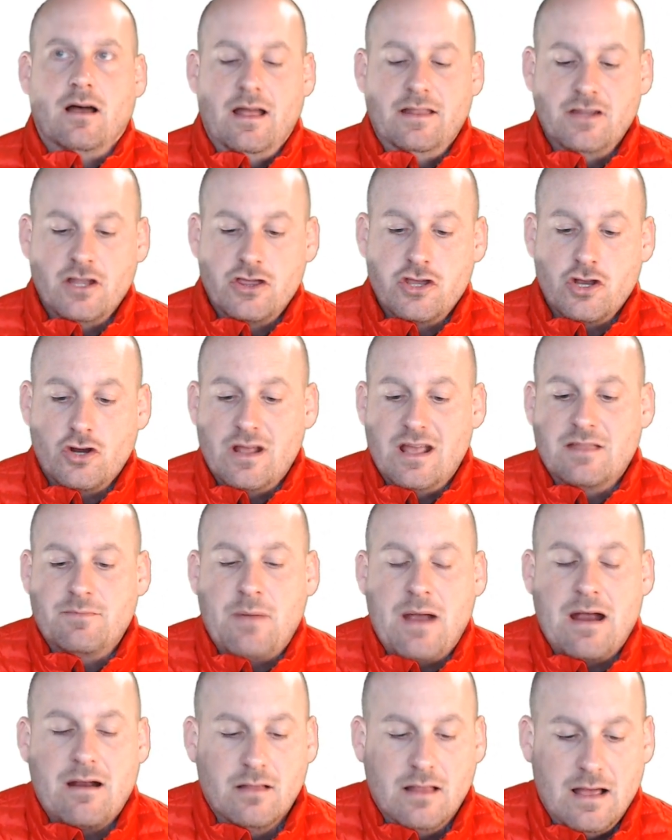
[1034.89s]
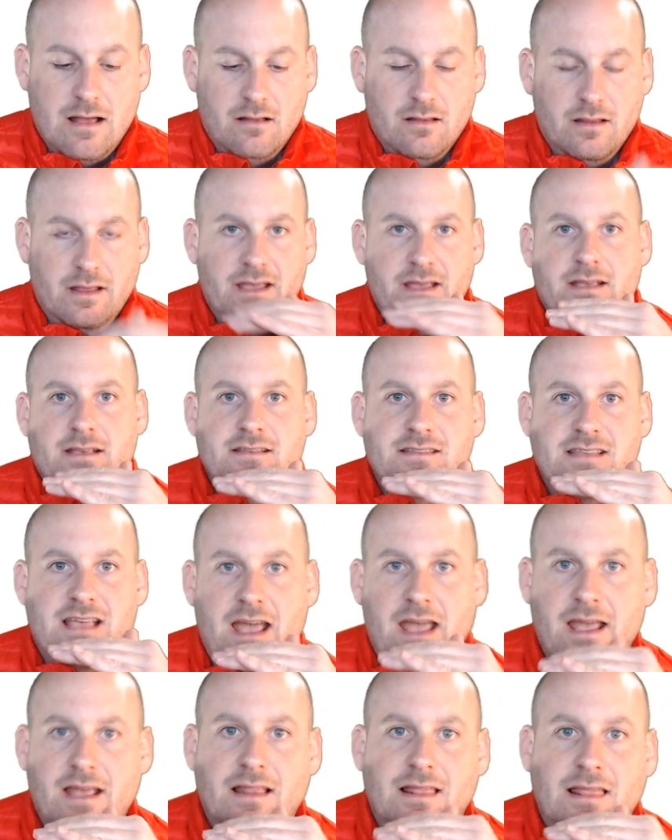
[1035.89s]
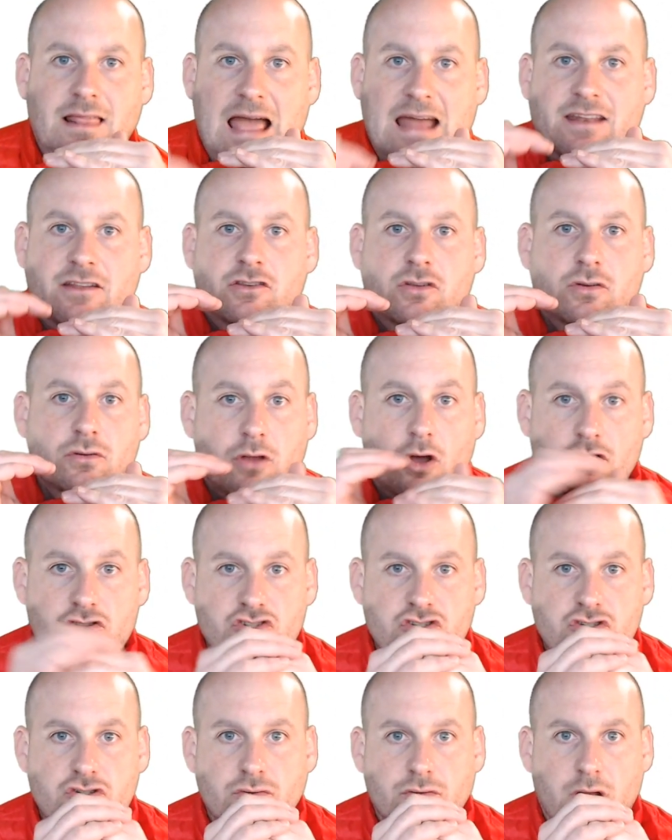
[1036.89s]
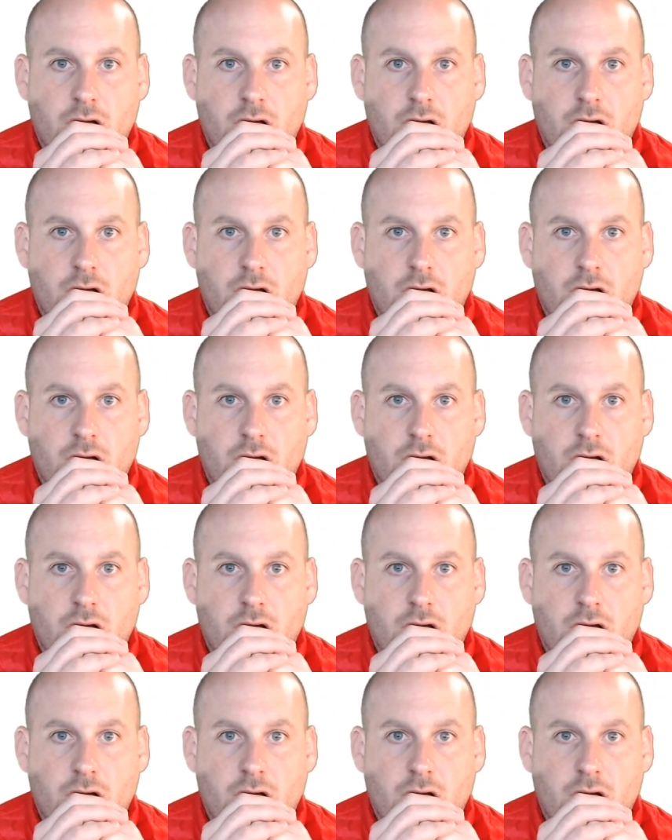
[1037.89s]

And the 30th parallel is a latitude-longitude